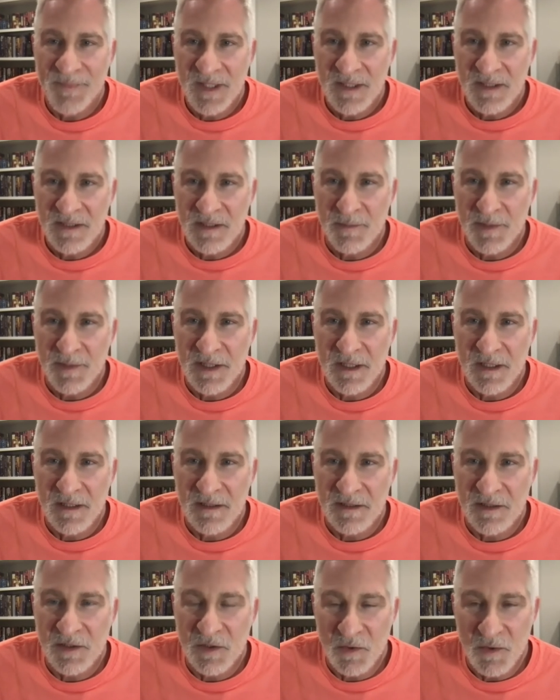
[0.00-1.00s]
to be
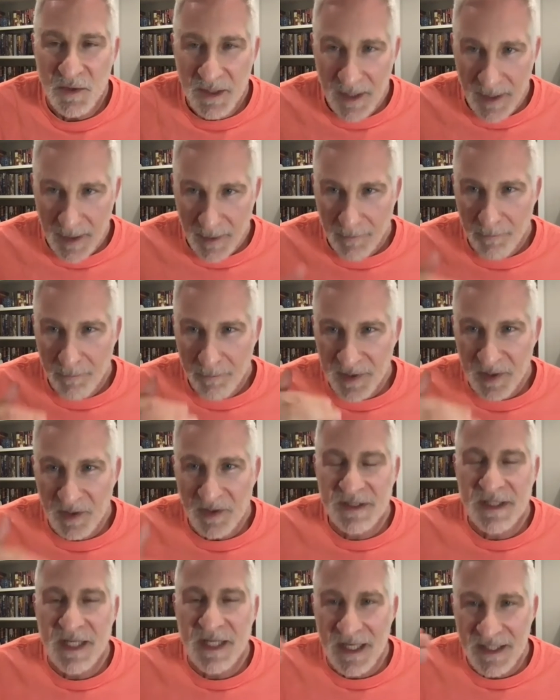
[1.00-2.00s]
to
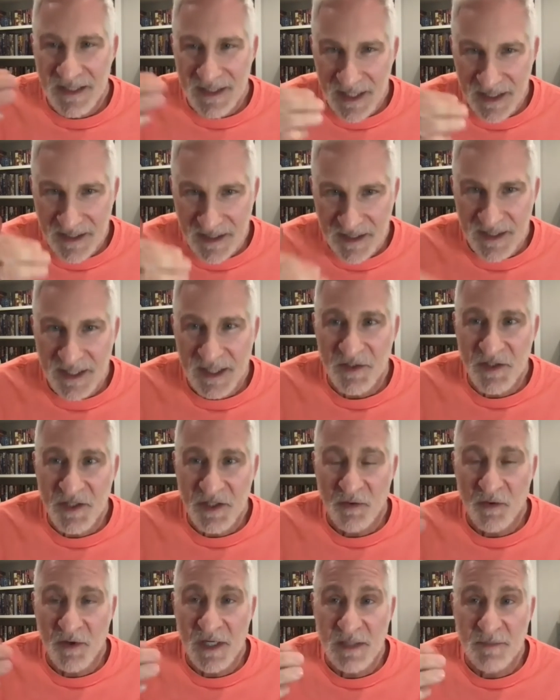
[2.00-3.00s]
build content to tell
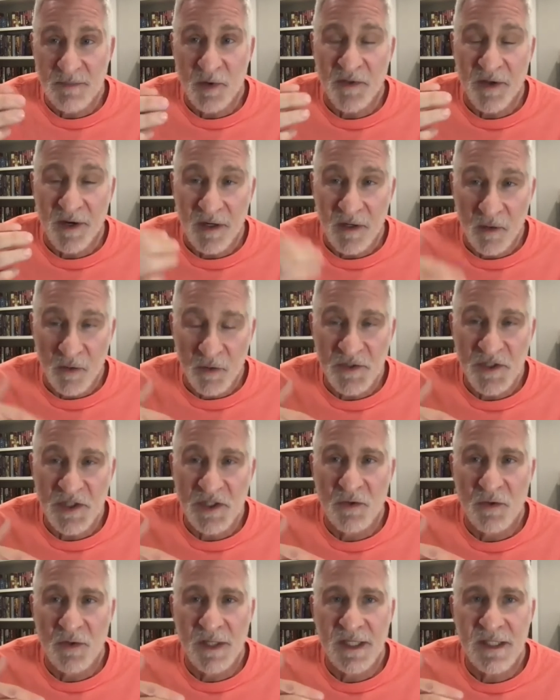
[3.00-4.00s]
stories, both our own
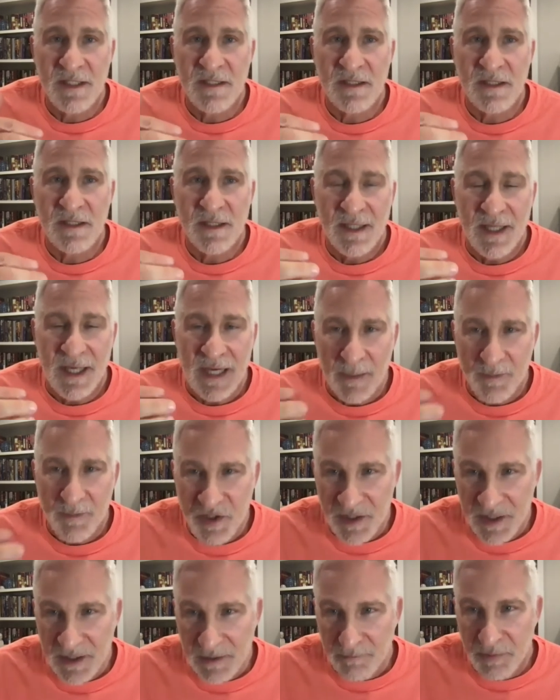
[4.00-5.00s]
stories,
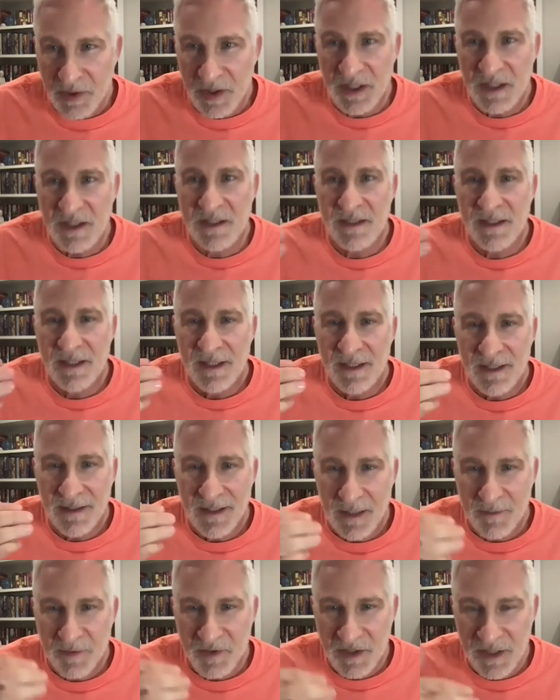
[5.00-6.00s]
optioning books,
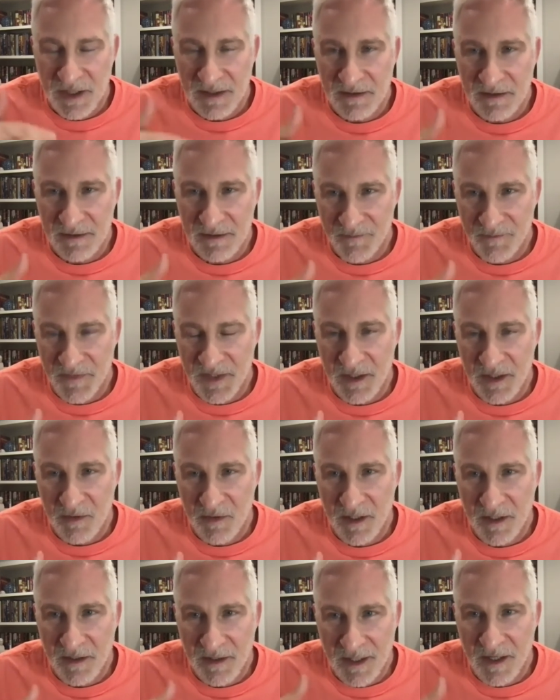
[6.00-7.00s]
optioning, you know,
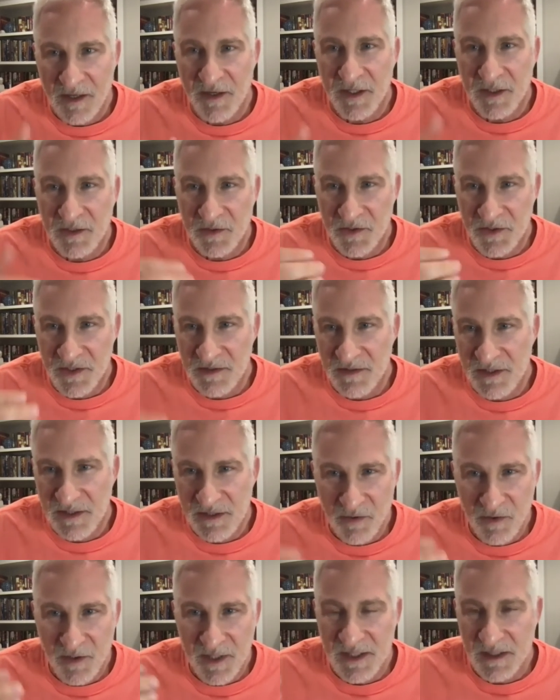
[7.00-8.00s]
articles and
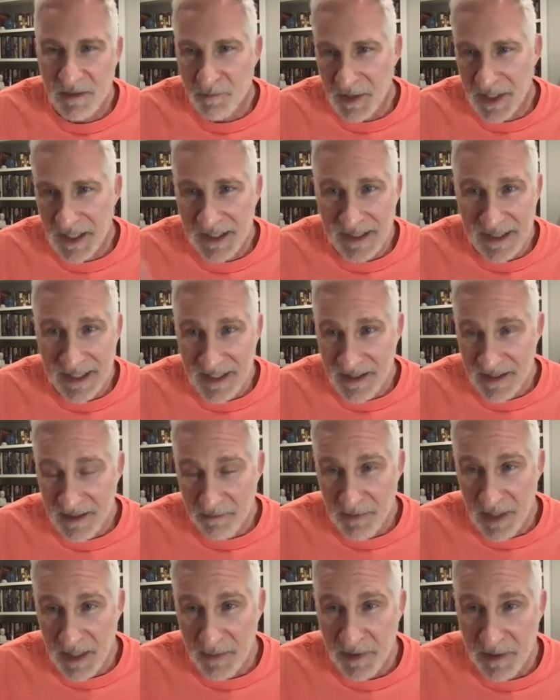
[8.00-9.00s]
stories and podcasts that
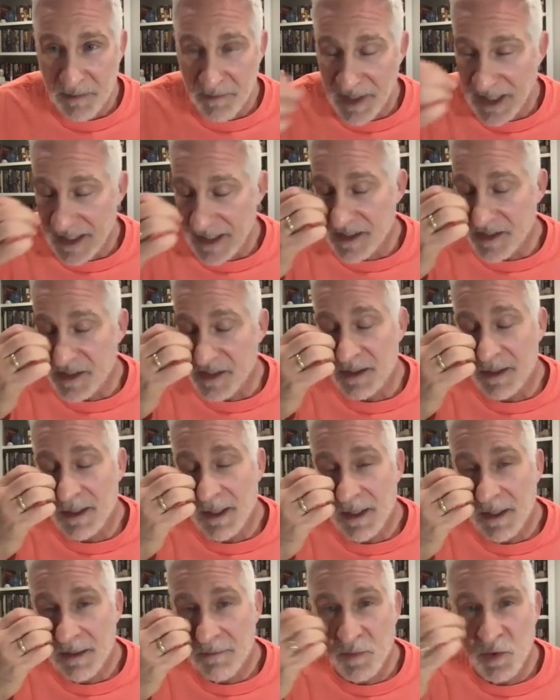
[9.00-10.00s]
might be made into
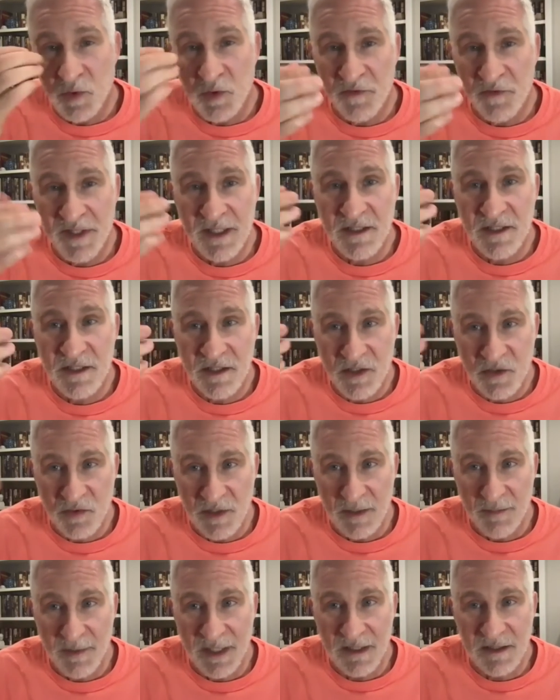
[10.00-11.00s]
movies,
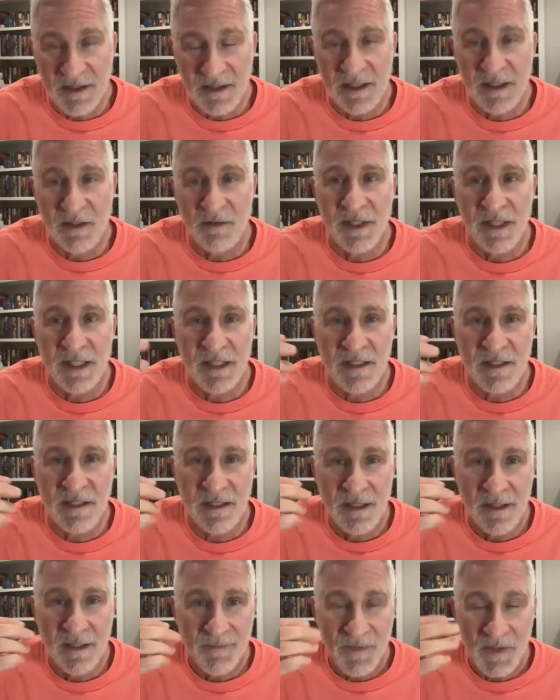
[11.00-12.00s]
streaming series,
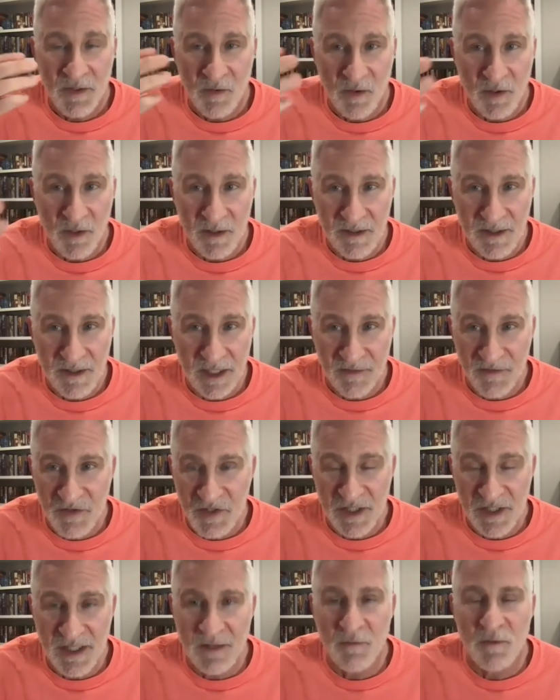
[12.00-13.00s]
or
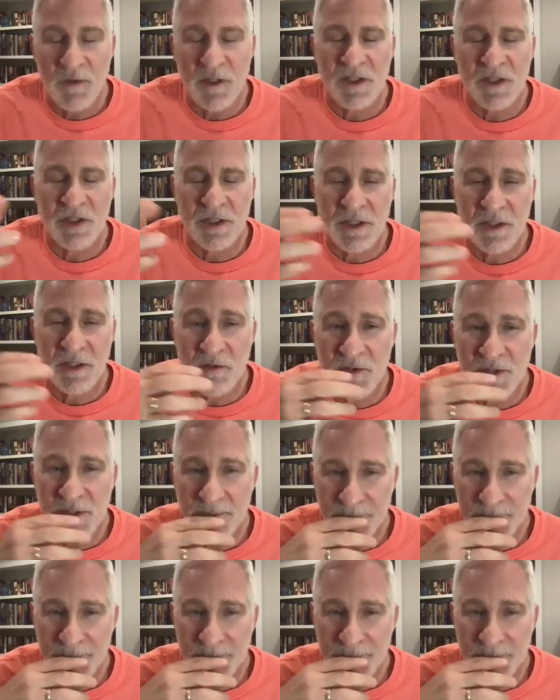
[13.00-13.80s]
television network shows